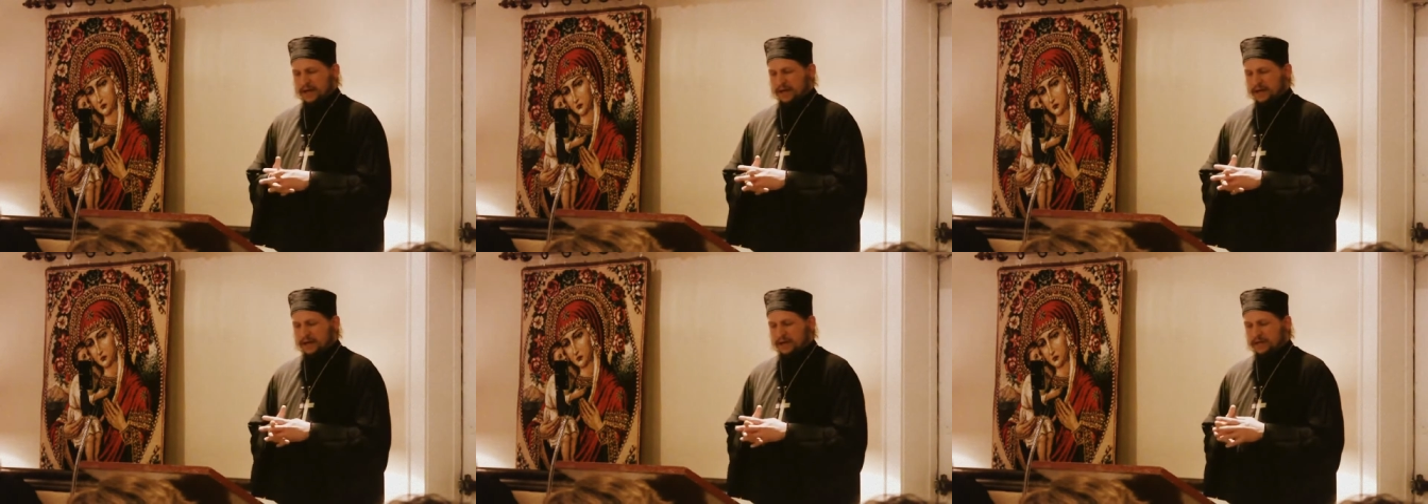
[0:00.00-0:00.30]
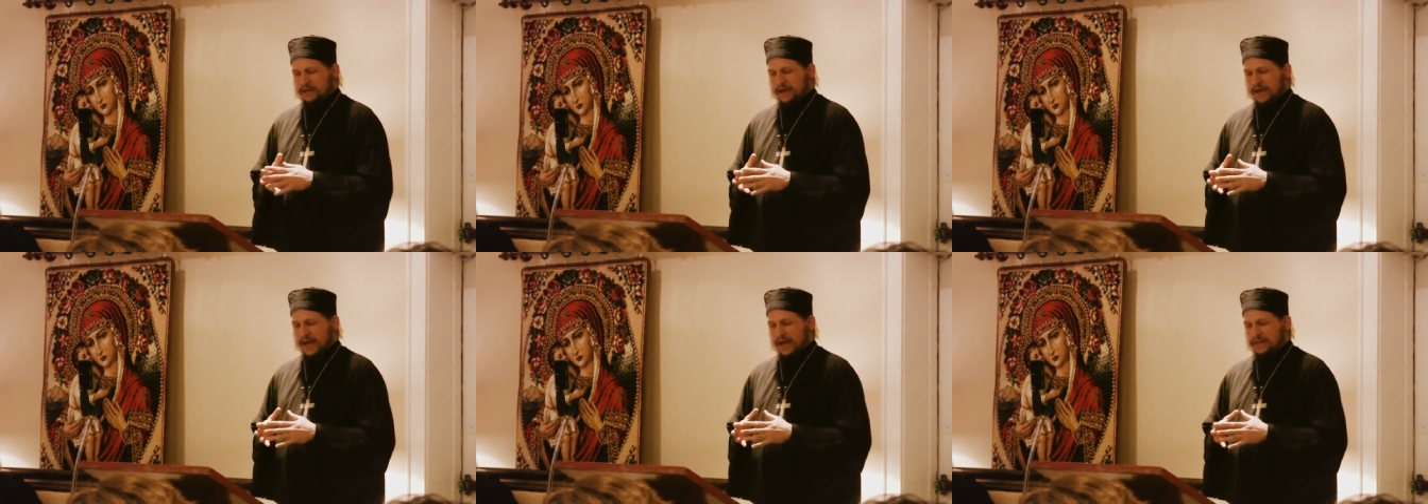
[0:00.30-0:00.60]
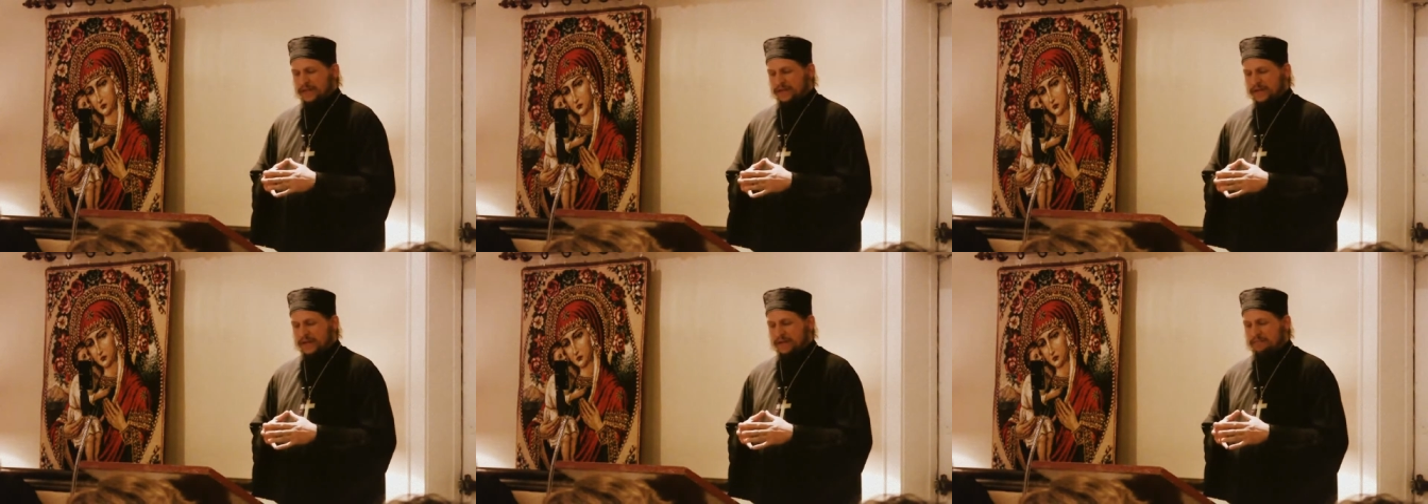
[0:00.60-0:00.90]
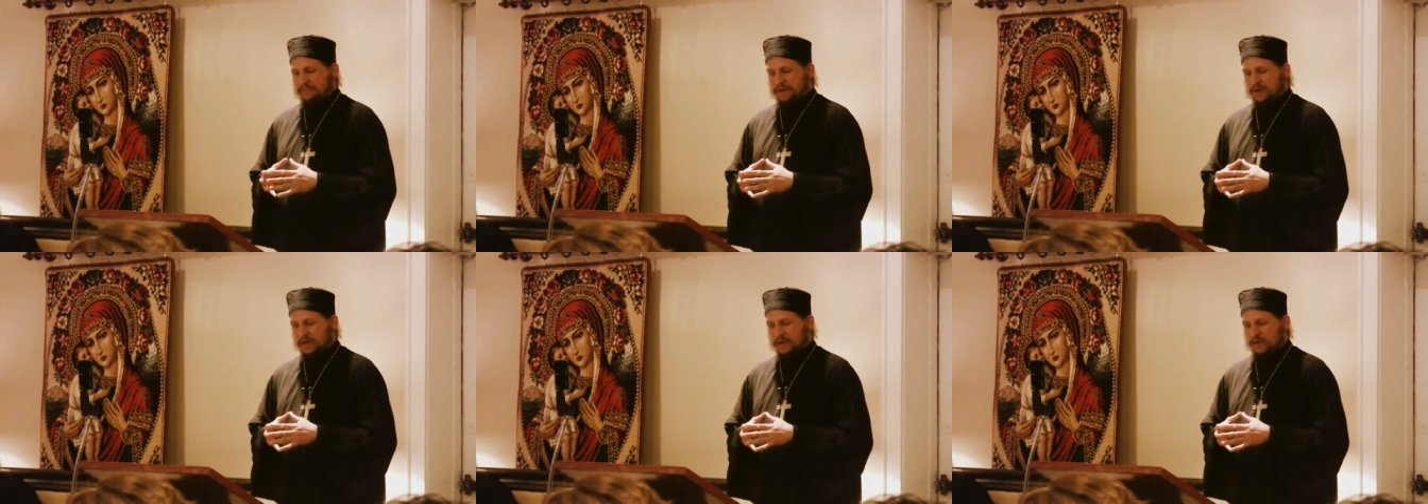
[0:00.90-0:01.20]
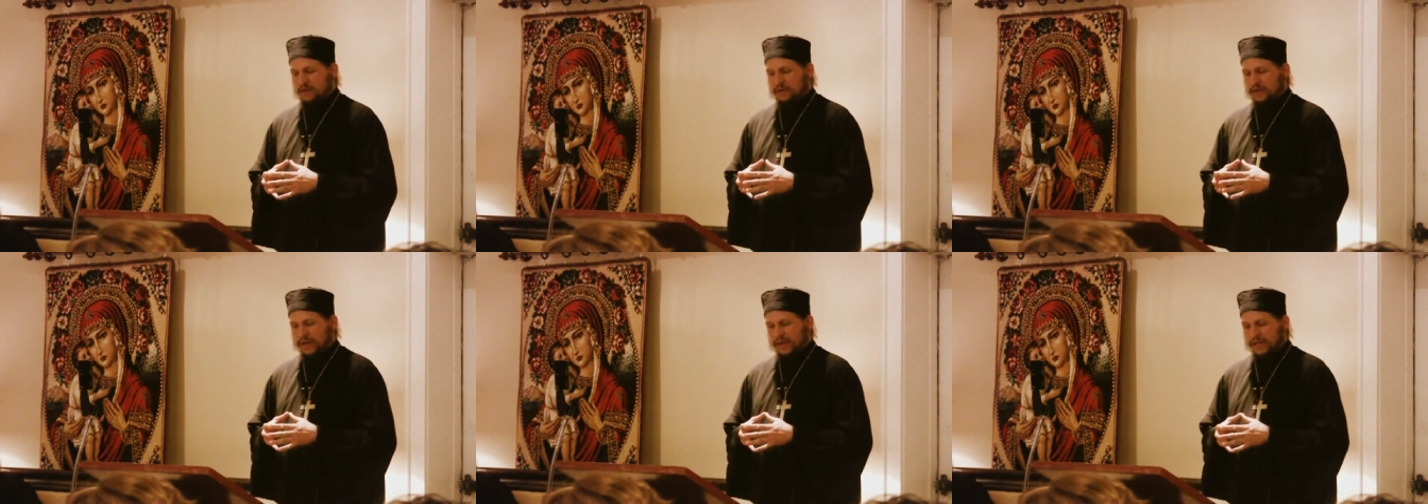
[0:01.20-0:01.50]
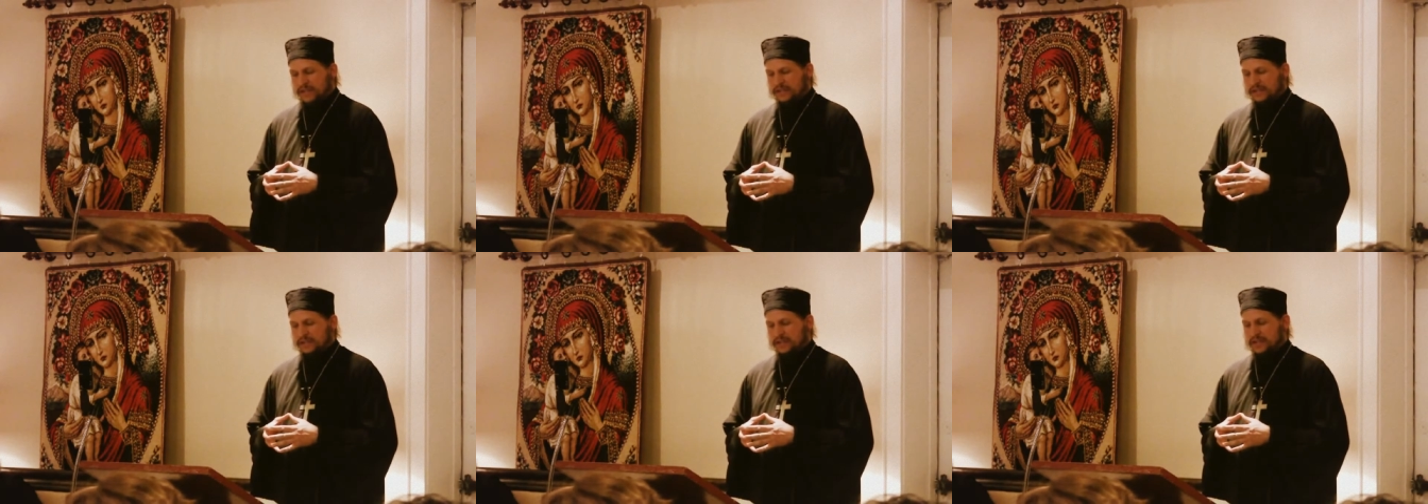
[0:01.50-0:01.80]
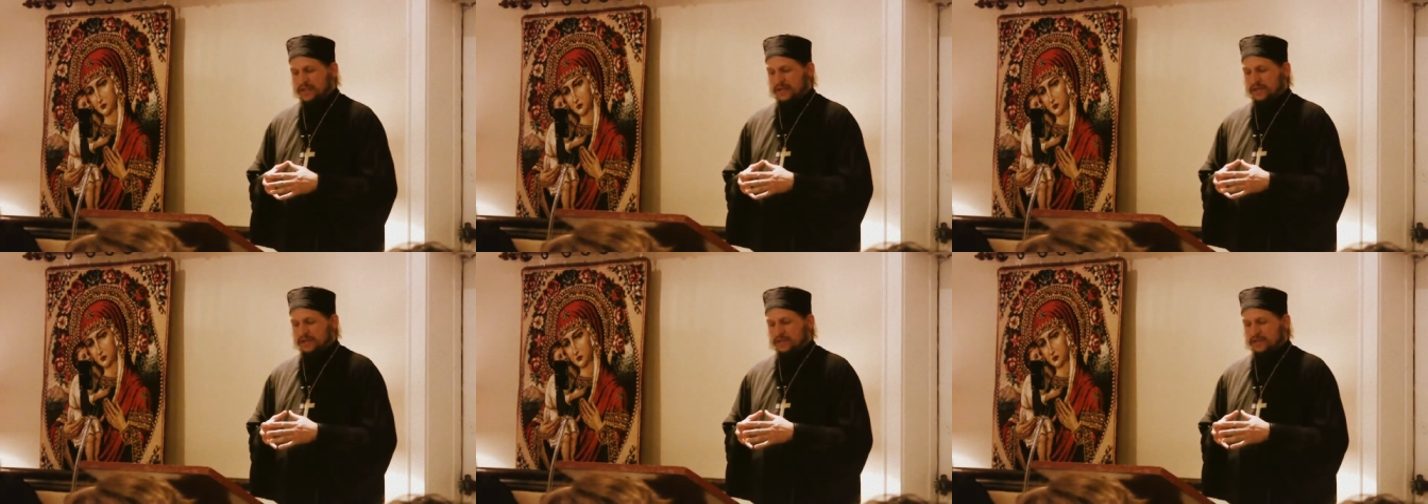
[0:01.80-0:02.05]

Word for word: Another Athonite monk relates